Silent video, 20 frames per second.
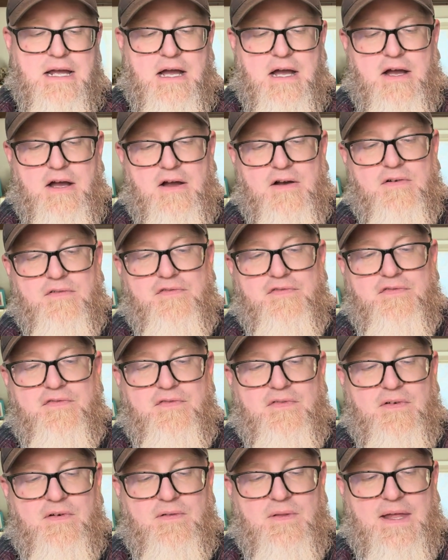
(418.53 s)
of
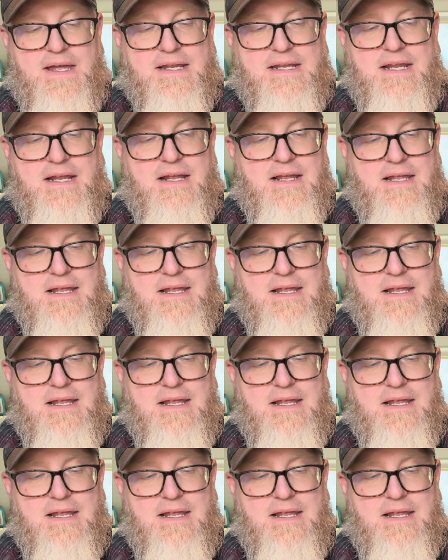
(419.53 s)
like